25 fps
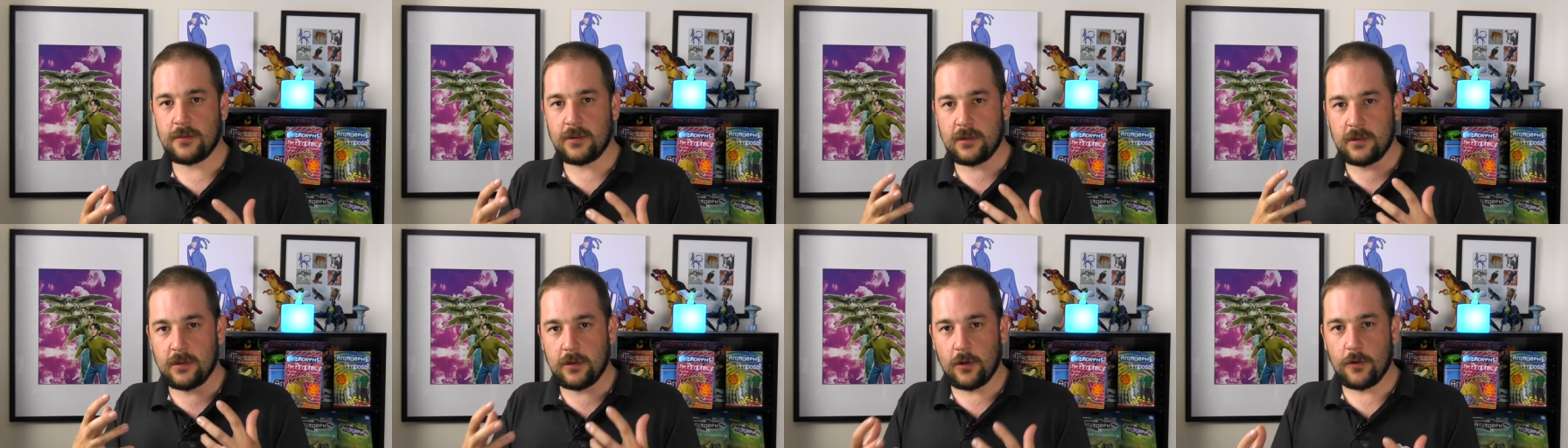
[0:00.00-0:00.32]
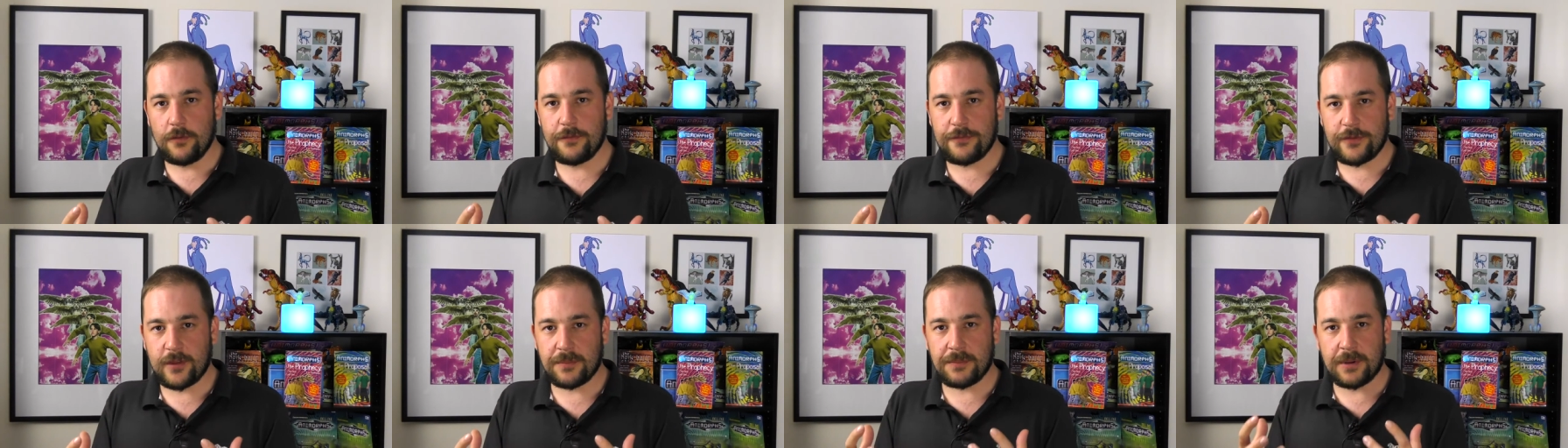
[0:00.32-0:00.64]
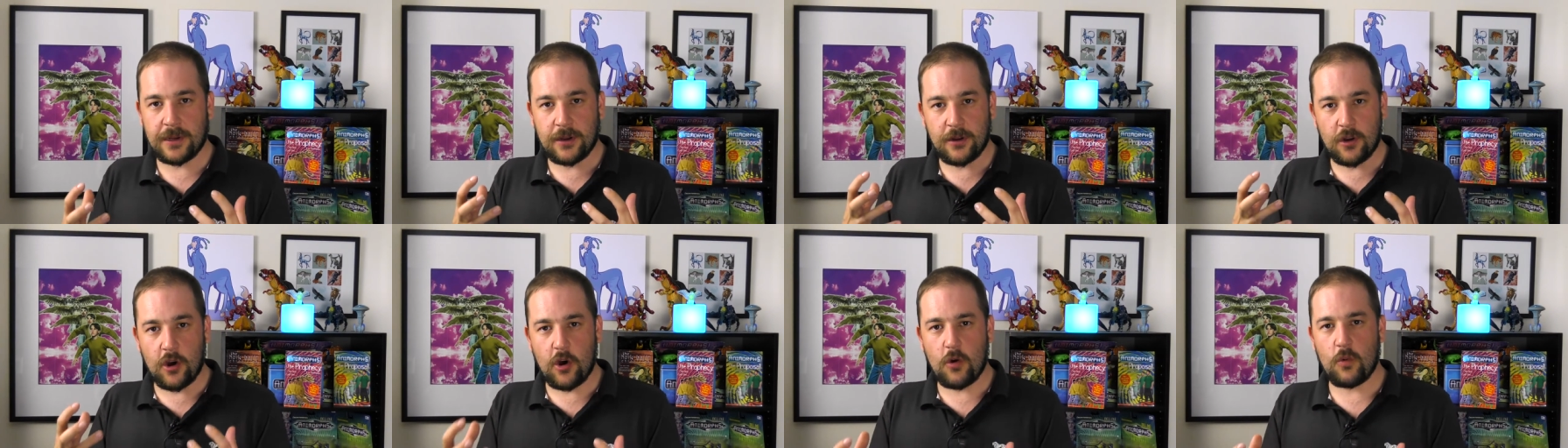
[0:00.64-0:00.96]
love them
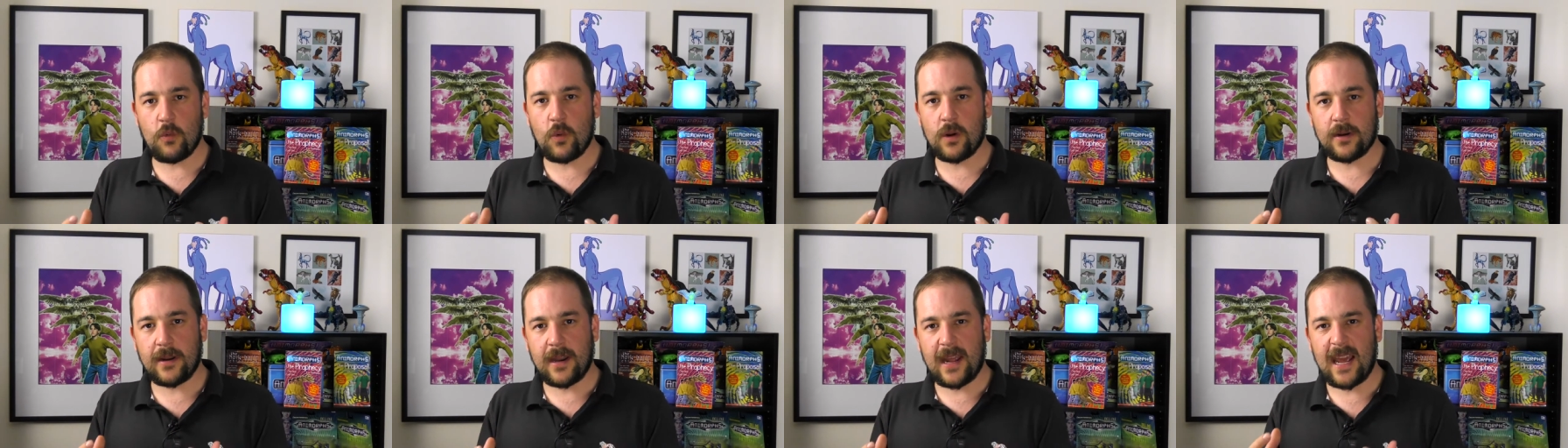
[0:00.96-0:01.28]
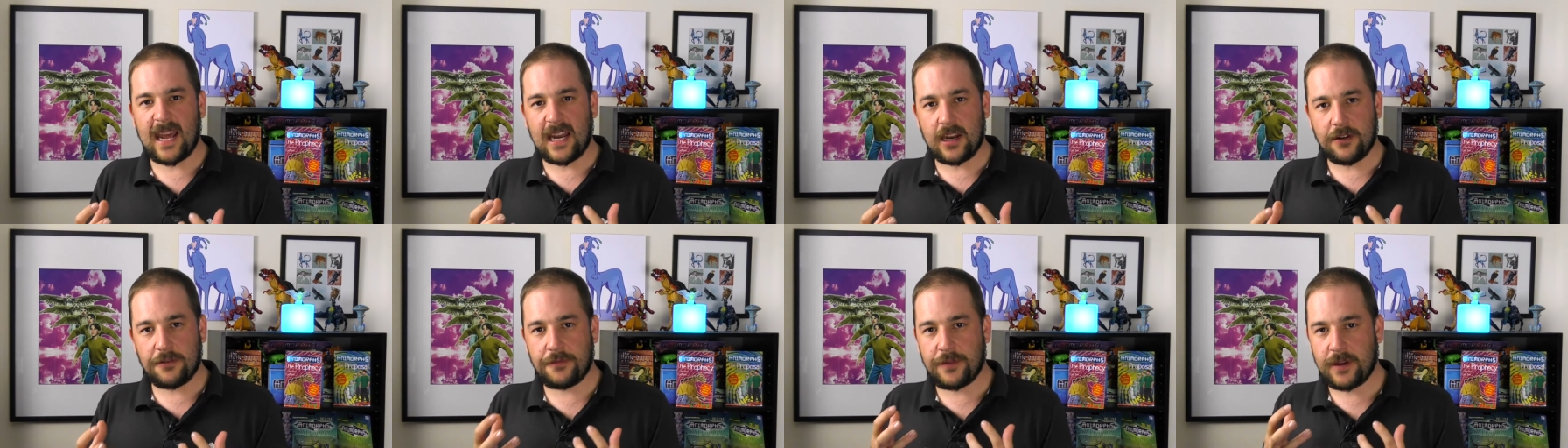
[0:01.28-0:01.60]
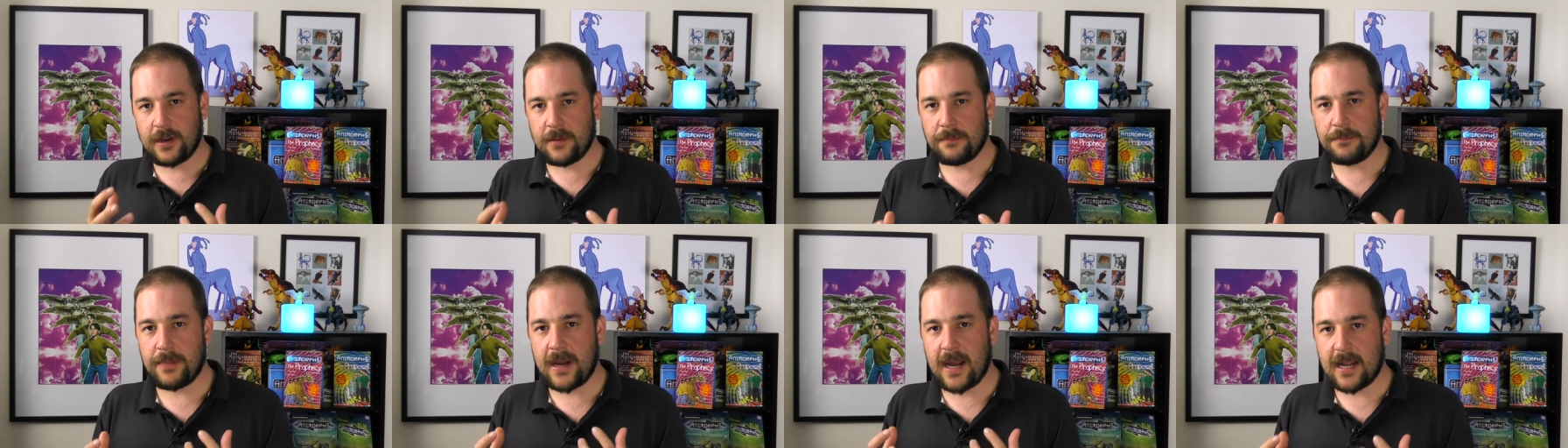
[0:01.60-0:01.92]
and not want
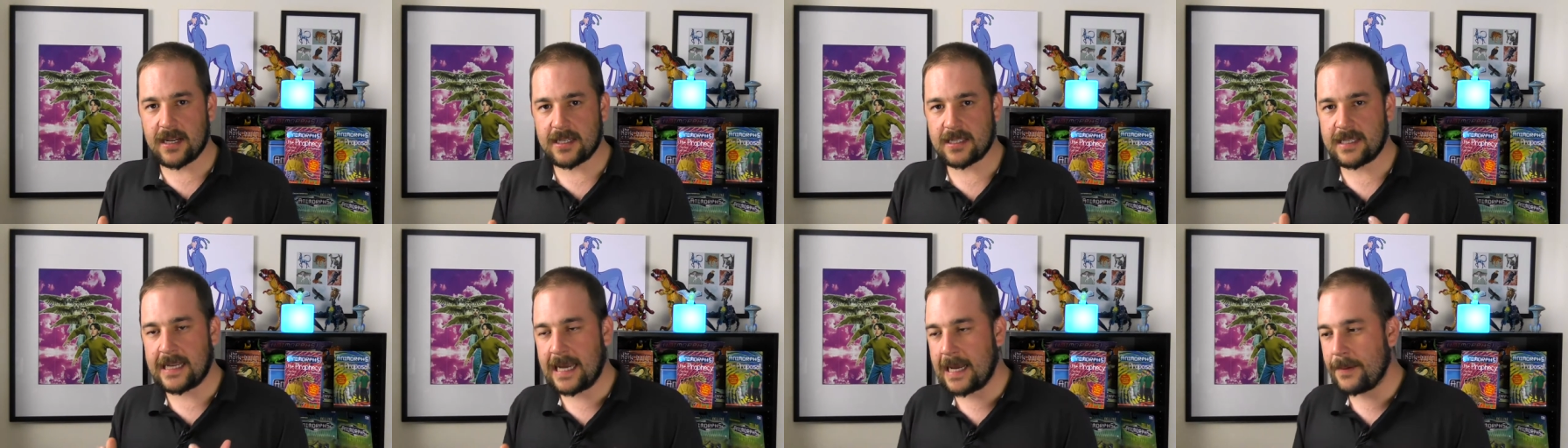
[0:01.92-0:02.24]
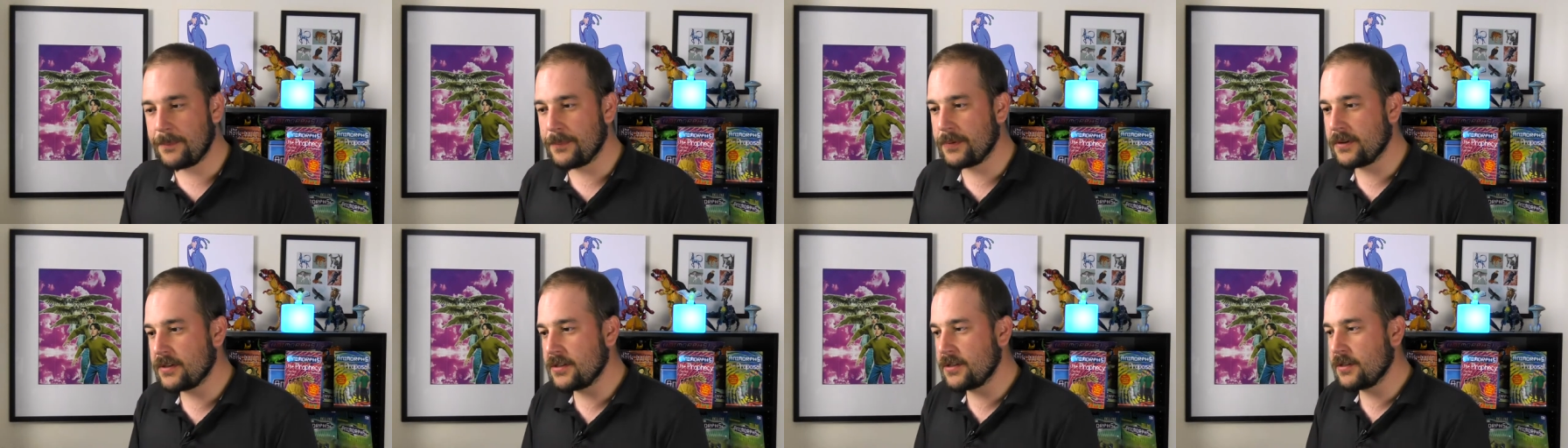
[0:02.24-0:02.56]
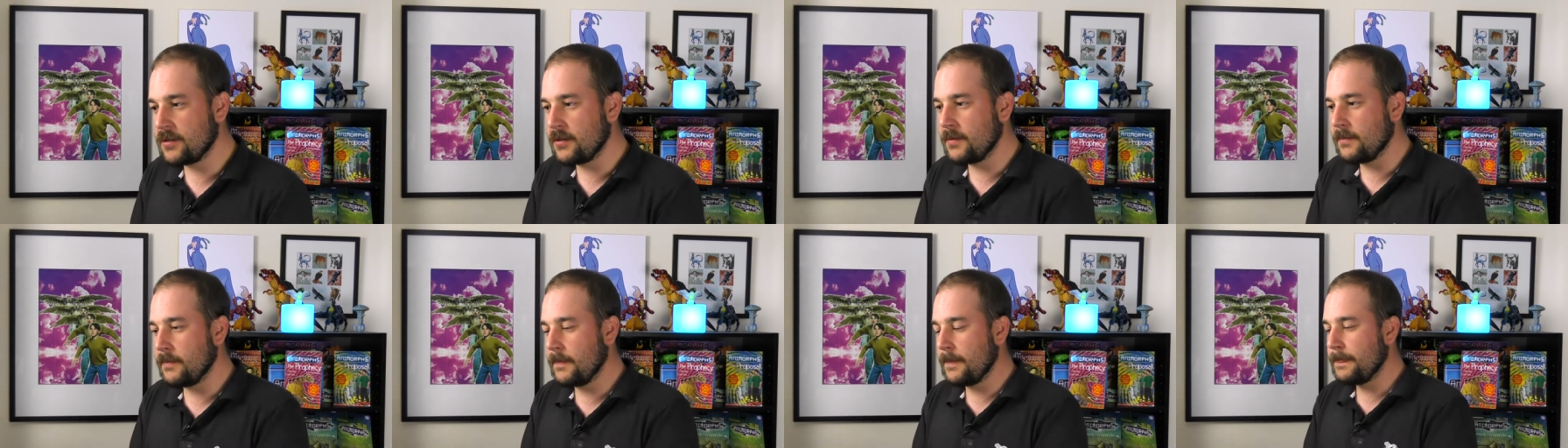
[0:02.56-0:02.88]
anything bad to happen to
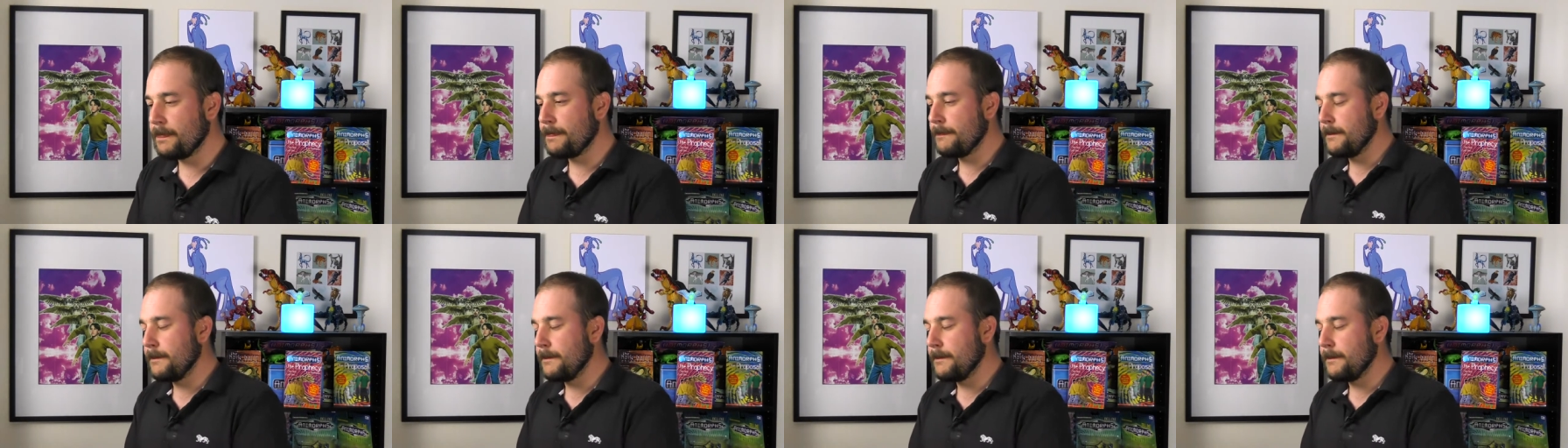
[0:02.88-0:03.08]
them.